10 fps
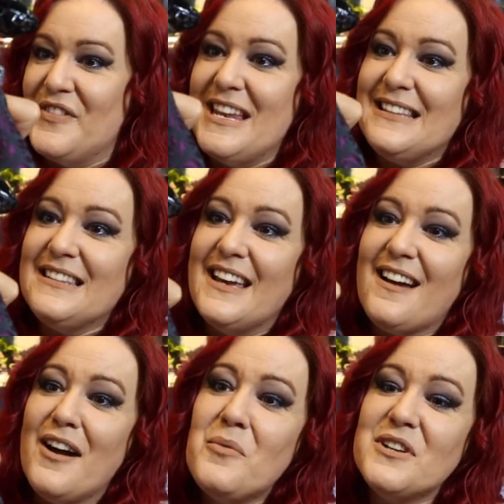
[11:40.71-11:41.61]
That it's
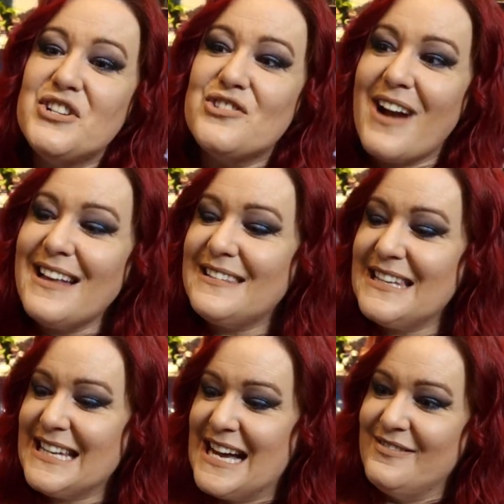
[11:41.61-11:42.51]
like, I want a
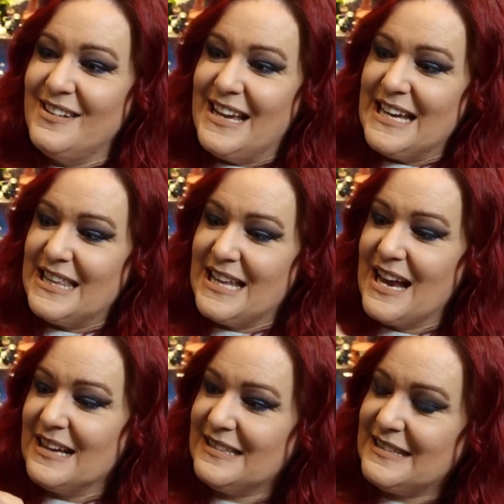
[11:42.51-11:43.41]
dressing gown like
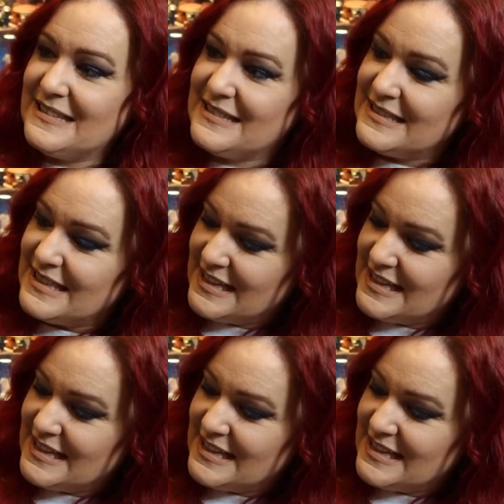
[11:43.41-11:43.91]
this.